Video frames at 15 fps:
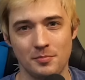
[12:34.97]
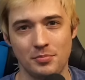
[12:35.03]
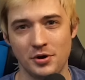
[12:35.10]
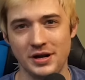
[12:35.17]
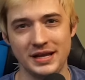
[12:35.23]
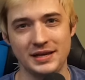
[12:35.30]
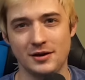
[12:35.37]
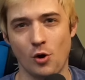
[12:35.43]

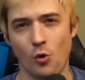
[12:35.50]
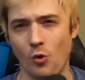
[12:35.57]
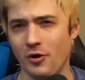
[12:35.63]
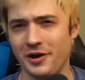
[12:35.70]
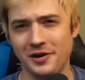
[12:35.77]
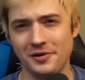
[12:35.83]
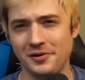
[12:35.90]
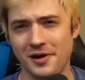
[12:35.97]
putting
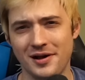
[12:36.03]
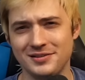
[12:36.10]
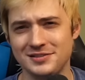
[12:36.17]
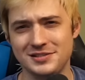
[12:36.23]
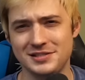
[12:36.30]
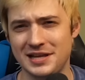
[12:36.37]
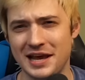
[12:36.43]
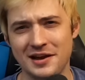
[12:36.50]
oil on
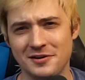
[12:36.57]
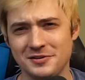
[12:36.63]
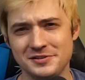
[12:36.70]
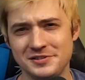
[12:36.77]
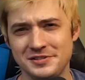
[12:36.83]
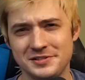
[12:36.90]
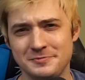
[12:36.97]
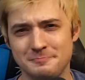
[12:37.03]
stairs?